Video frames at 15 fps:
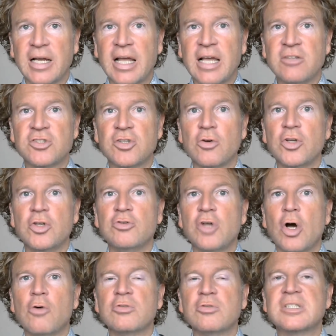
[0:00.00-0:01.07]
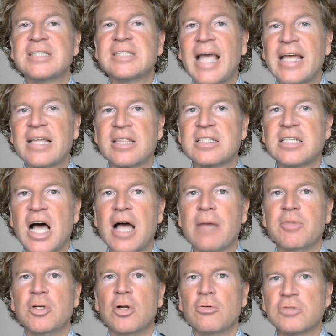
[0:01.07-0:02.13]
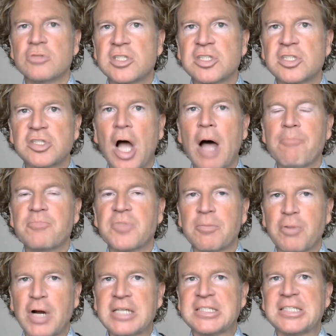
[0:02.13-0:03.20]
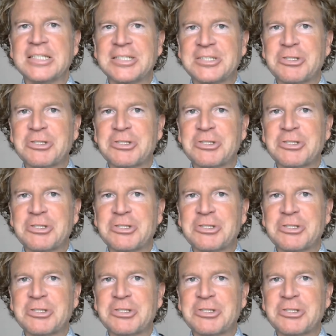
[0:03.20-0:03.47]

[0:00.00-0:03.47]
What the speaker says: And so you don't take the time, you don't stop the presses,